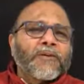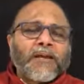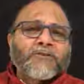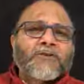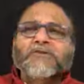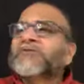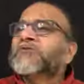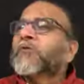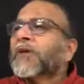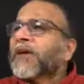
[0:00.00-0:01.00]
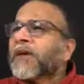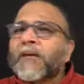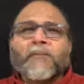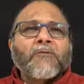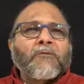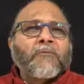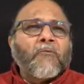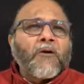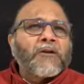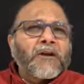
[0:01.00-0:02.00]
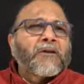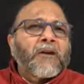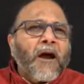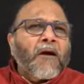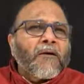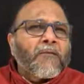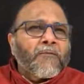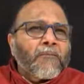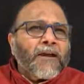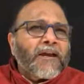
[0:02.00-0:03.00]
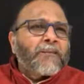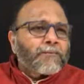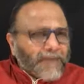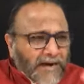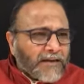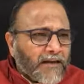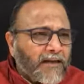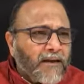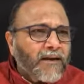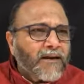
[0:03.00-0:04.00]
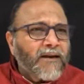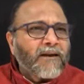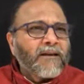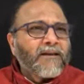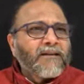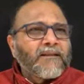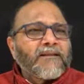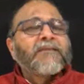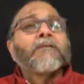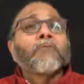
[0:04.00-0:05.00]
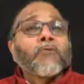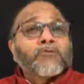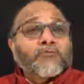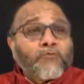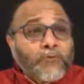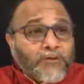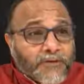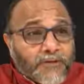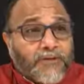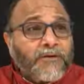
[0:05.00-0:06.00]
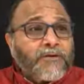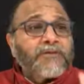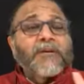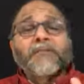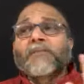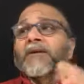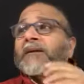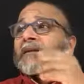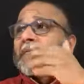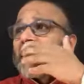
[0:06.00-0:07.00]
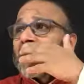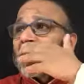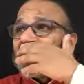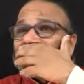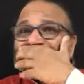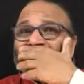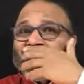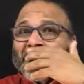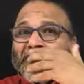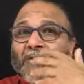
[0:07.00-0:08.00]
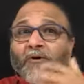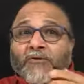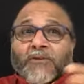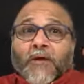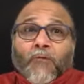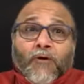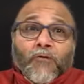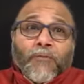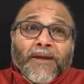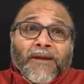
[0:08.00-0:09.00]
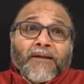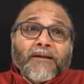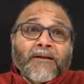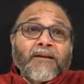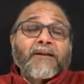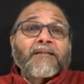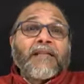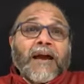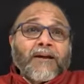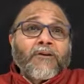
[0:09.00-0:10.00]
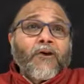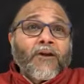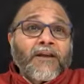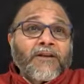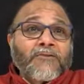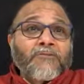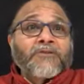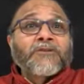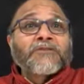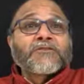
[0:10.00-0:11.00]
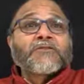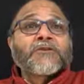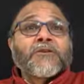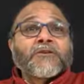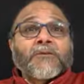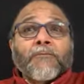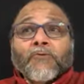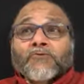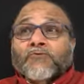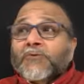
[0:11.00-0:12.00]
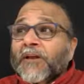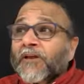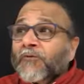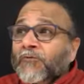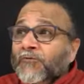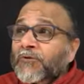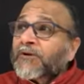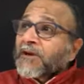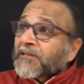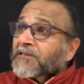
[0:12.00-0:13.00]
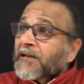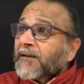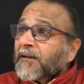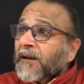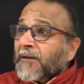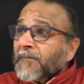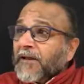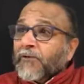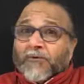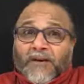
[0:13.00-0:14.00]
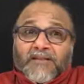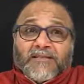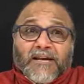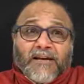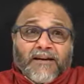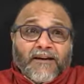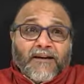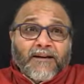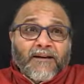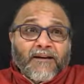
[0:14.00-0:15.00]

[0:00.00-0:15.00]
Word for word: lectures is okay, but we want it to make it practical. This is the most foolish statement that they make. Because they want to make that knowledge which is supposed to take you to the transcend and make you transcend